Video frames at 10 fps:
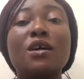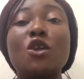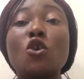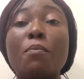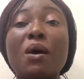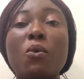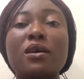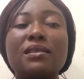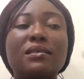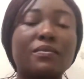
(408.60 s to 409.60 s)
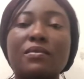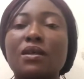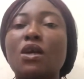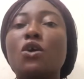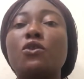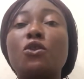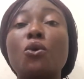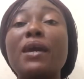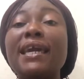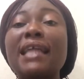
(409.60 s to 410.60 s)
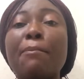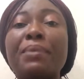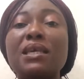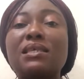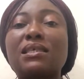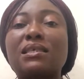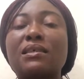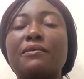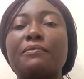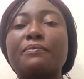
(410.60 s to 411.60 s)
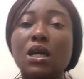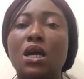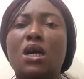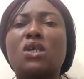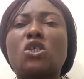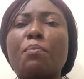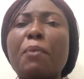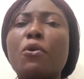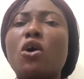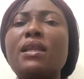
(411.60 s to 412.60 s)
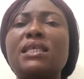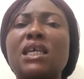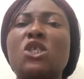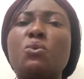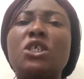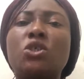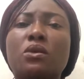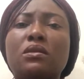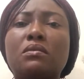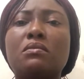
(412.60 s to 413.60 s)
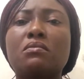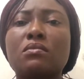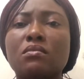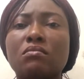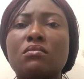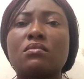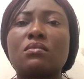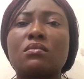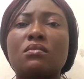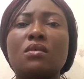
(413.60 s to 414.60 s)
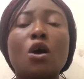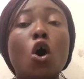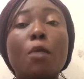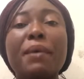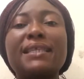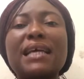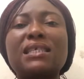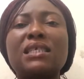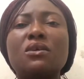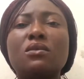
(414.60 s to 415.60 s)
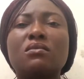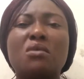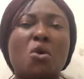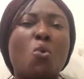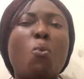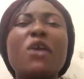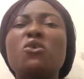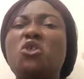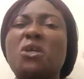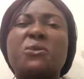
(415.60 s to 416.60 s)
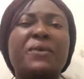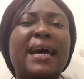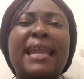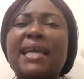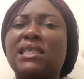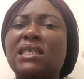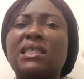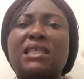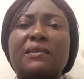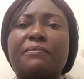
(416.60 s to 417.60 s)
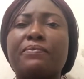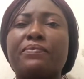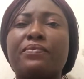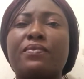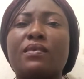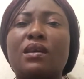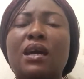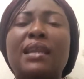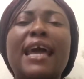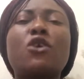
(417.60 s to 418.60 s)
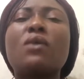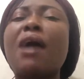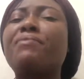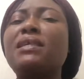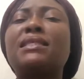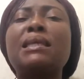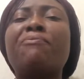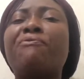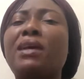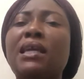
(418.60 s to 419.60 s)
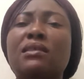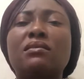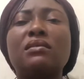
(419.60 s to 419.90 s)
Number one, through inner peace. Some people call it intuition. Or better still, when you just realize it. Like you have this deep feeling.